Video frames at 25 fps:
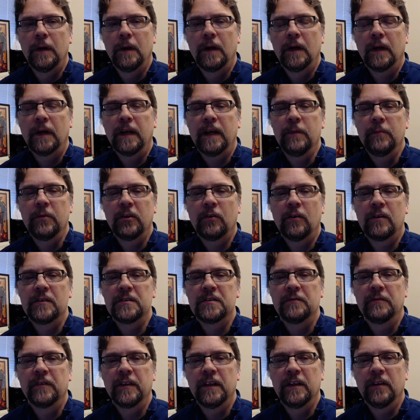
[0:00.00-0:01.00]
I came
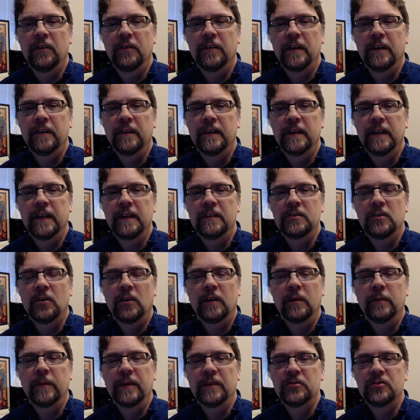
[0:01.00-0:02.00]
across a video the other day
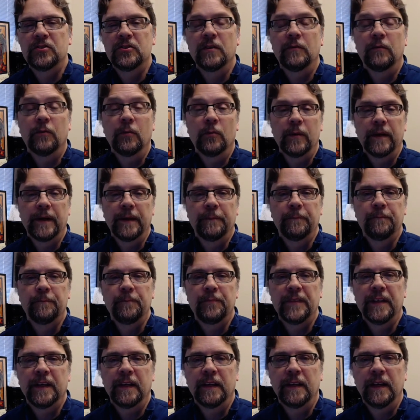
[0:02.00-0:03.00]
talking about chivalry
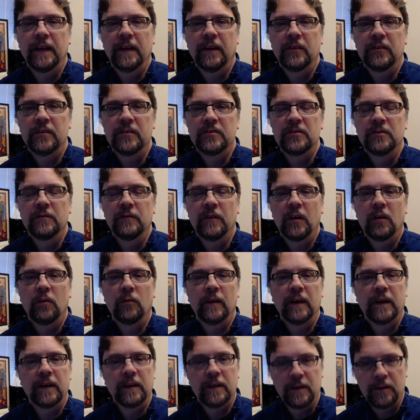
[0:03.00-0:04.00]
and how the
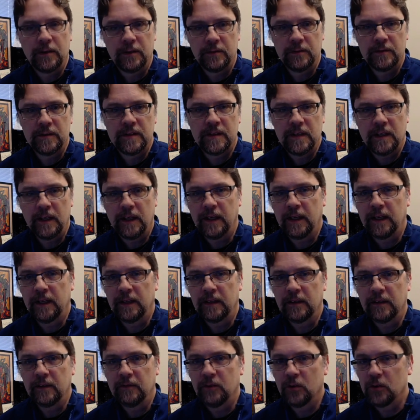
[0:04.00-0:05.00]
chivalric codes
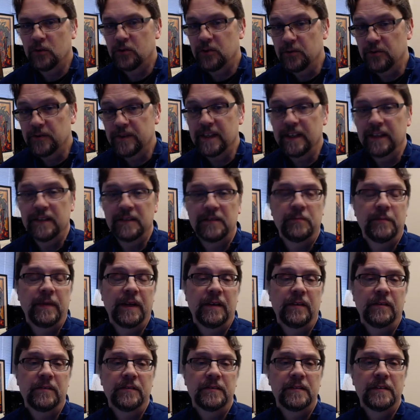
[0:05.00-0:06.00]
and the virtues they
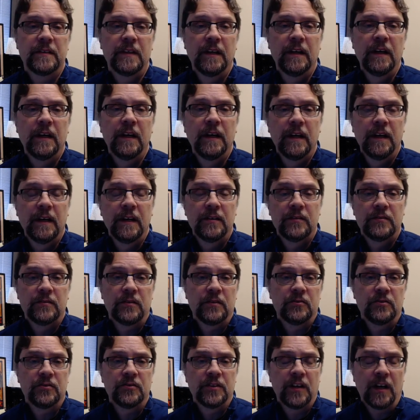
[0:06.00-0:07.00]
espoused,
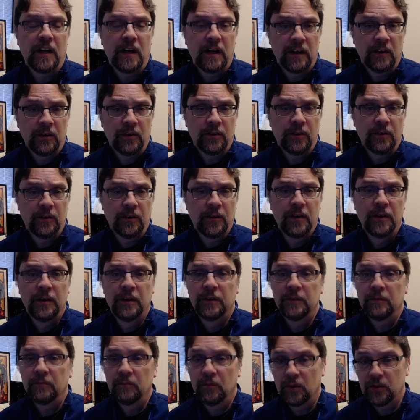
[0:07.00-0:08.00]
such as honor,
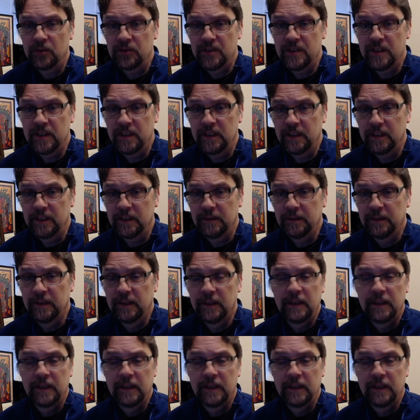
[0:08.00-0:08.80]
mercy,